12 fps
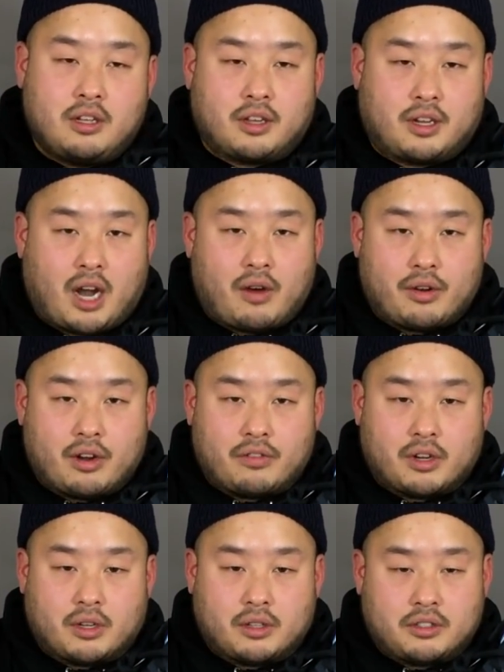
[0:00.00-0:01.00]
the Kyrie
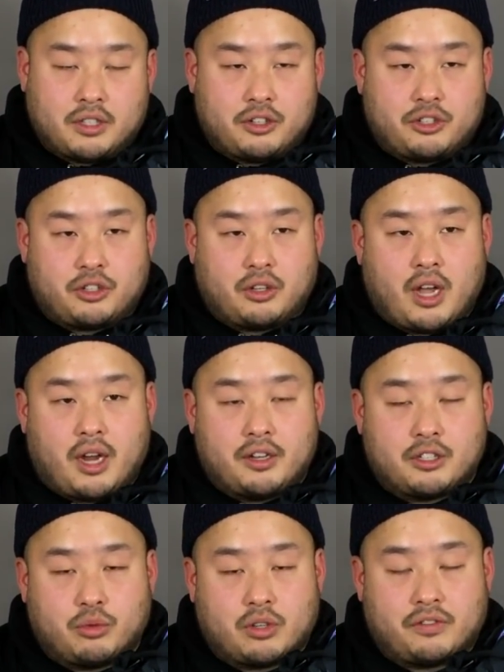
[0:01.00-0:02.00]
Irving signature line
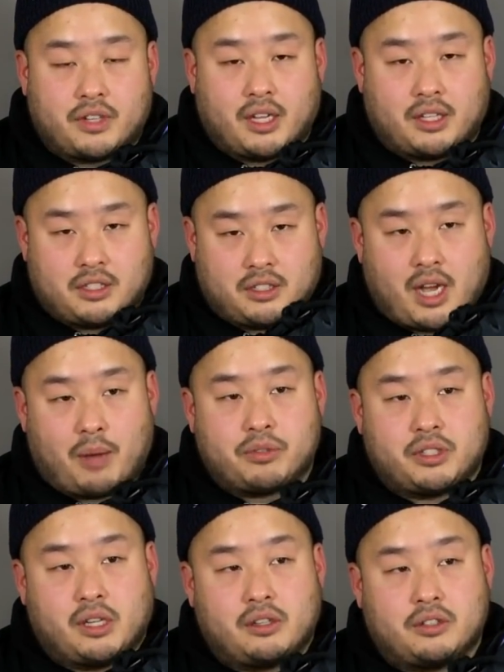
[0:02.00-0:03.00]
is one of Nike's top
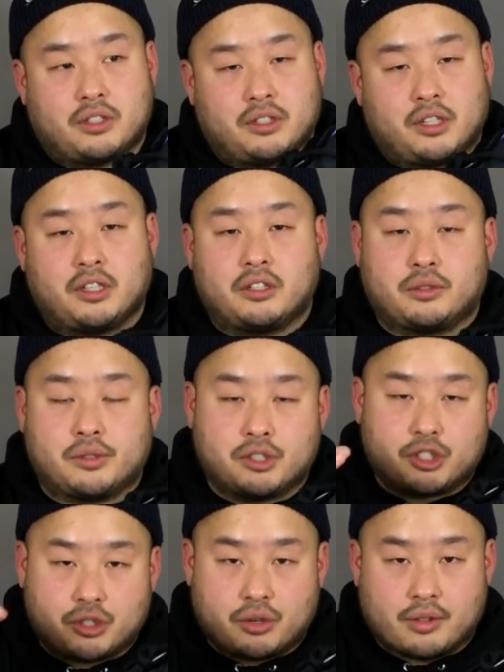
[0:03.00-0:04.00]
sellers, and they need to
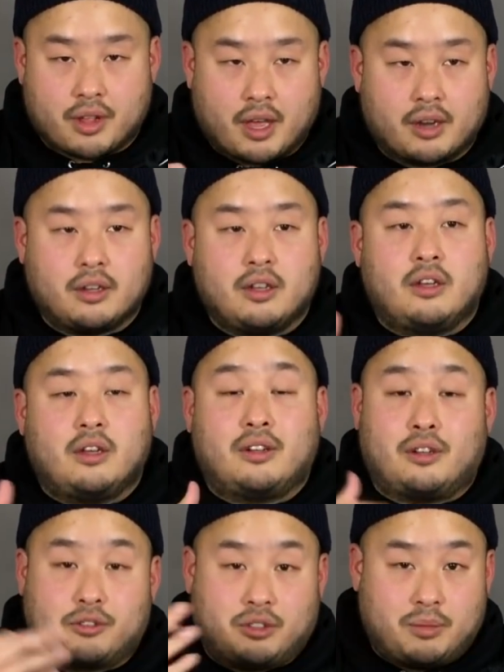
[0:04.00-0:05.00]
ensure that
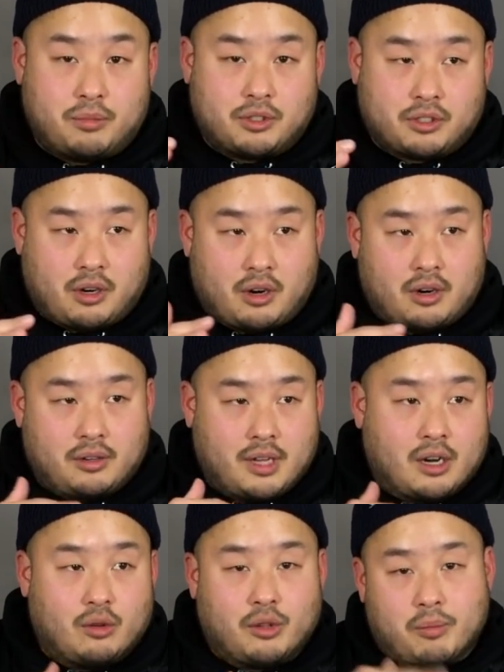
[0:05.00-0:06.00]
those numbers are
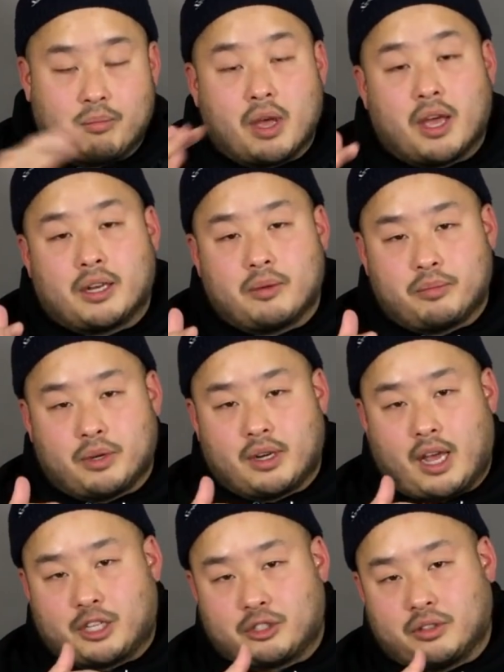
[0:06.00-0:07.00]
not only met but
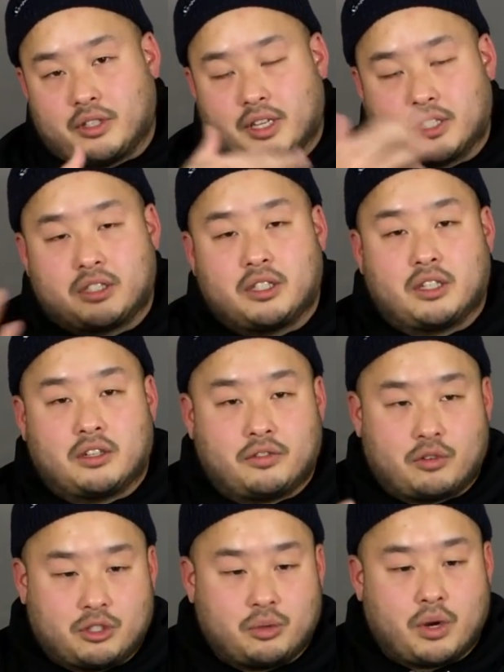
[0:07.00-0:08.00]
actually exceeded
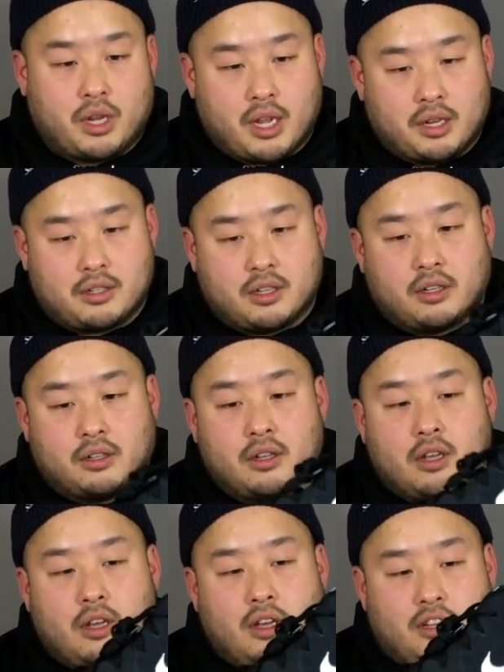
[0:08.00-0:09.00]
for 2018.
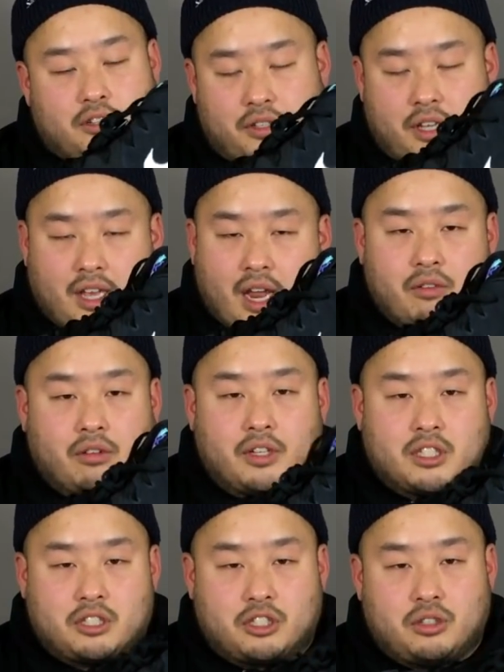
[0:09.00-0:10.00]
So they can't
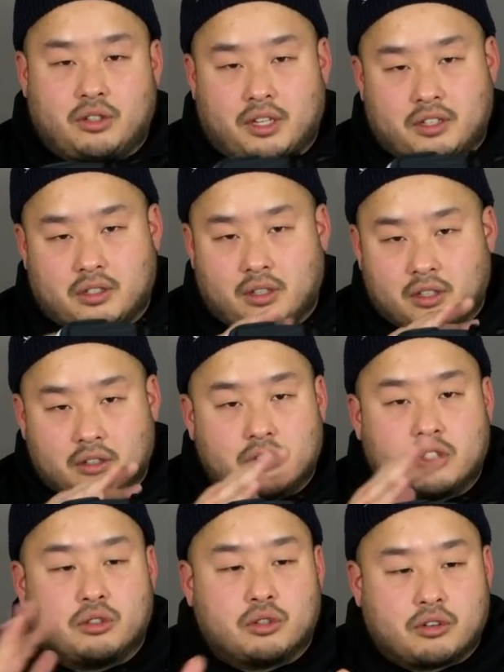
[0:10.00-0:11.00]
release a shoe that's a little
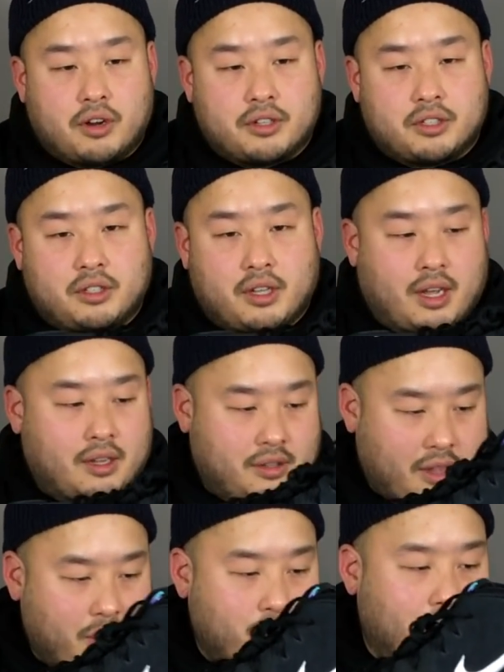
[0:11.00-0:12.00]
too crazy.
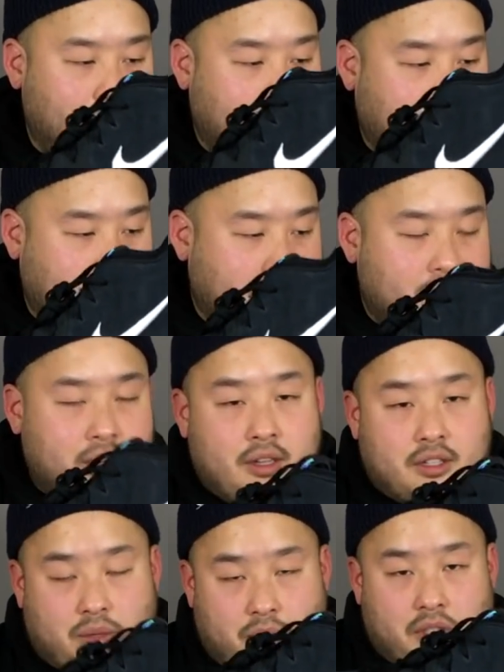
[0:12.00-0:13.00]
They will make
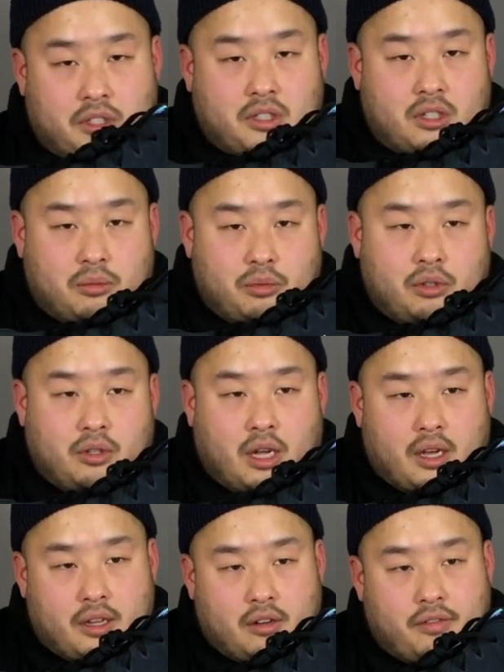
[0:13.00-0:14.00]
some considerable
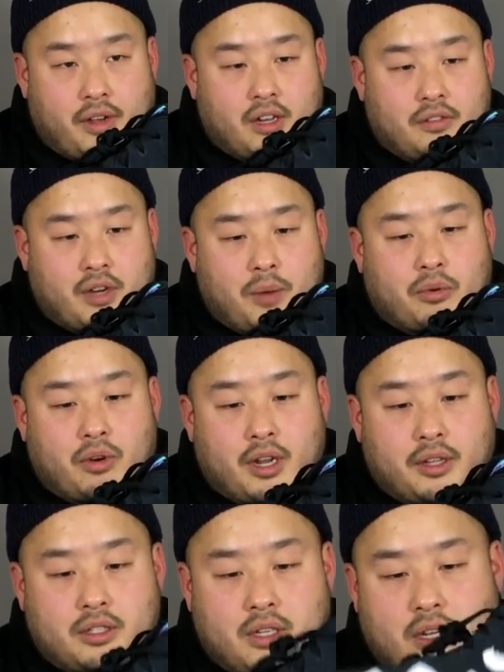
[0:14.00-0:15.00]
innovative
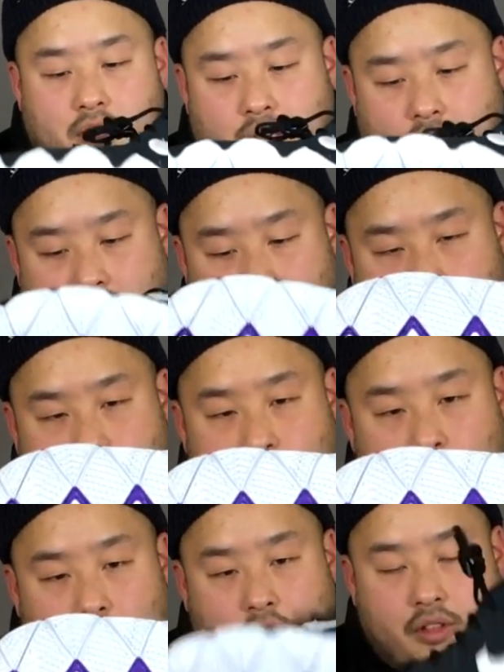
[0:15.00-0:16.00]
upgrades, and
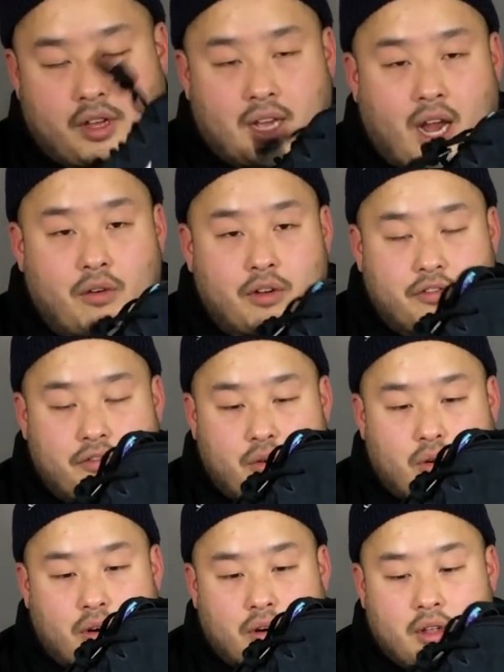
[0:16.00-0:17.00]
for the Kyrie
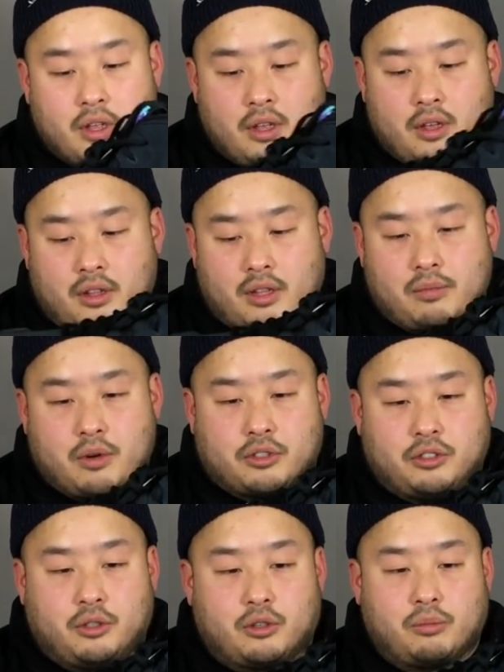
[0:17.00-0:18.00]
4, the
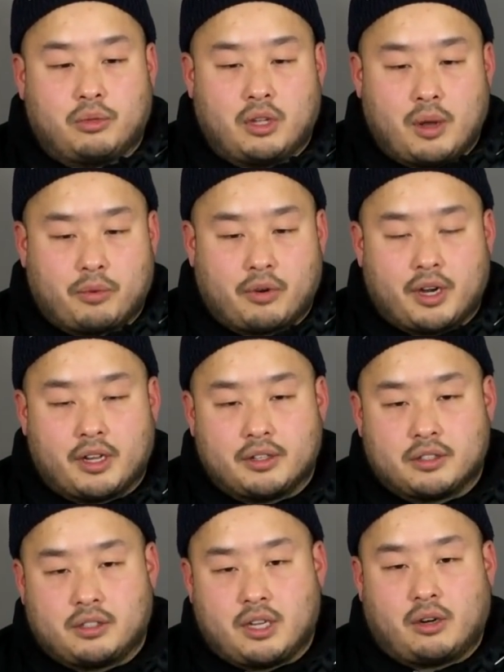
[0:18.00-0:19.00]
most notable upgrade
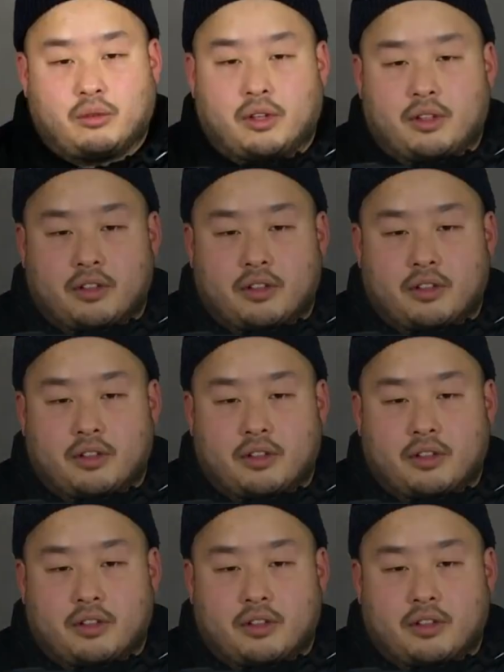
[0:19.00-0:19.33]
is not only